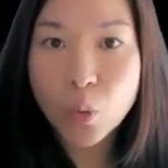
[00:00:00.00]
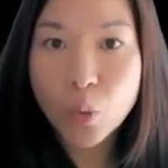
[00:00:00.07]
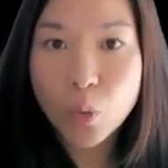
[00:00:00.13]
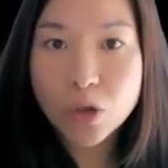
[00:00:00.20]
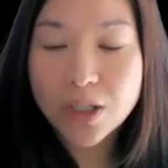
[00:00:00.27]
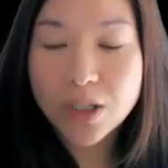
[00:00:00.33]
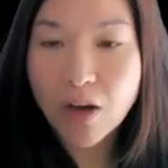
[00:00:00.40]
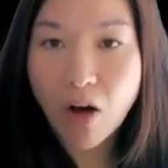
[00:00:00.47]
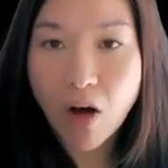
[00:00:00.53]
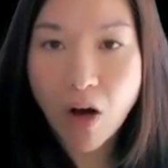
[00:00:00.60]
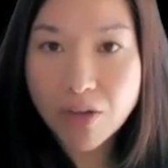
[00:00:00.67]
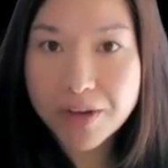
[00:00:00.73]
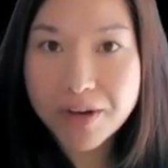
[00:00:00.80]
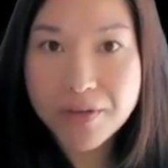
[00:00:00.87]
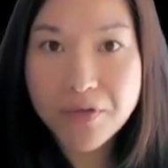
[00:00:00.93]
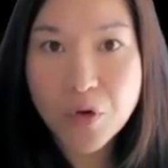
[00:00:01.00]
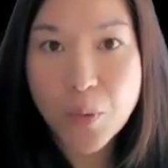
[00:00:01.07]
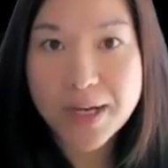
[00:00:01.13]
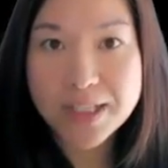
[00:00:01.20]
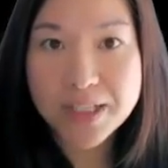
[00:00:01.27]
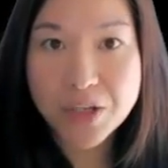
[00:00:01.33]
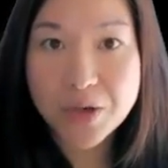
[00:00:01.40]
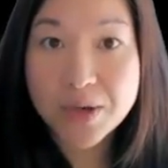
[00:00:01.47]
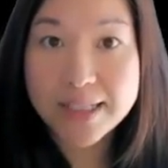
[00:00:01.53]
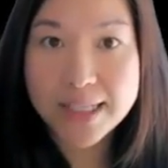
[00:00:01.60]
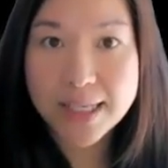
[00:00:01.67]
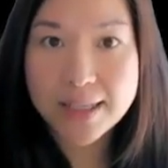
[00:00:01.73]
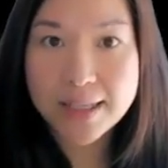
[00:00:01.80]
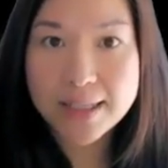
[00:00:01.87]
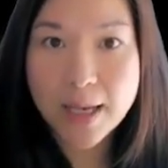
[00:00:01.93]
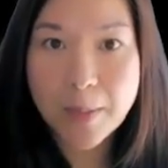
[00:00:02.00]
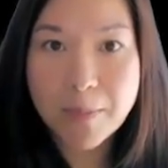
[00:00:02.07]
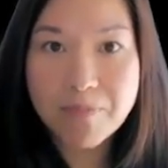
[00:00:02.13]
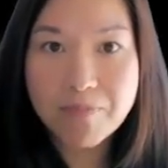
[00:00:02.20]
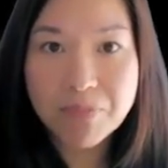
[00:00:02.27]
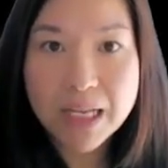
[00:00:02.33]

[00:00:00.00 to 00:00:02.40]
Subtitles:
we'll look at all the different ways that you can set this up.